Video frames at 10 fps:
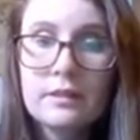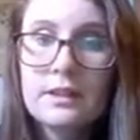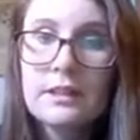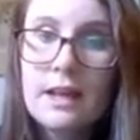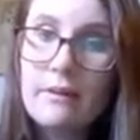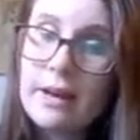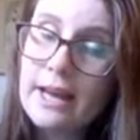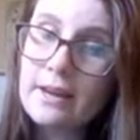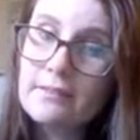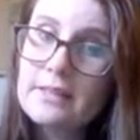Now I
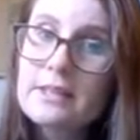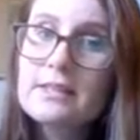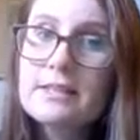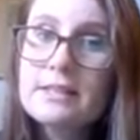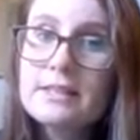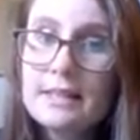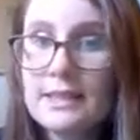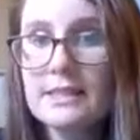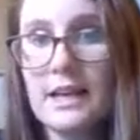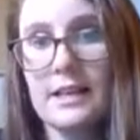have
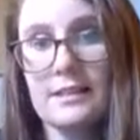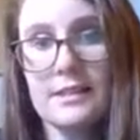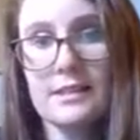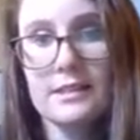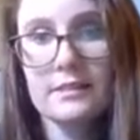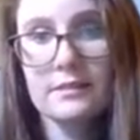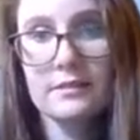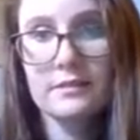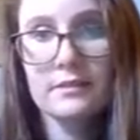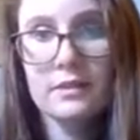6 tens,
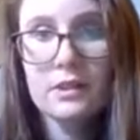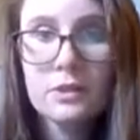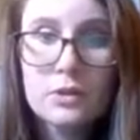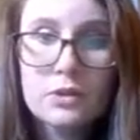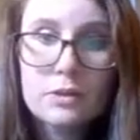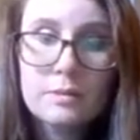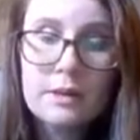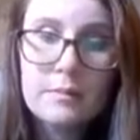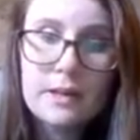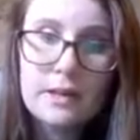which would
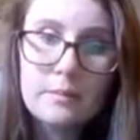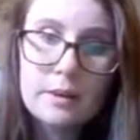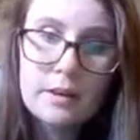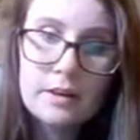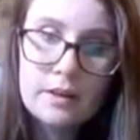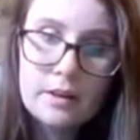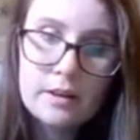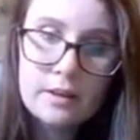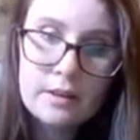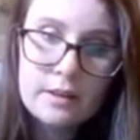make my number
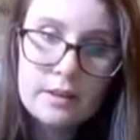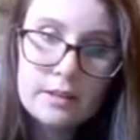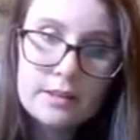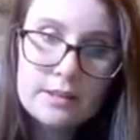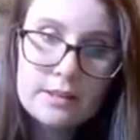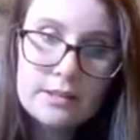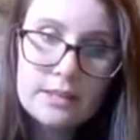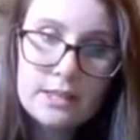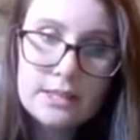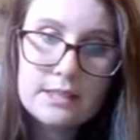
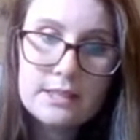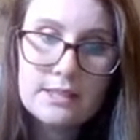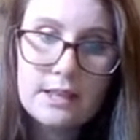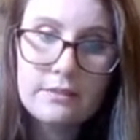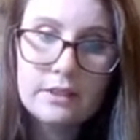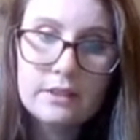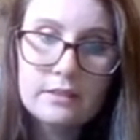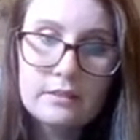67.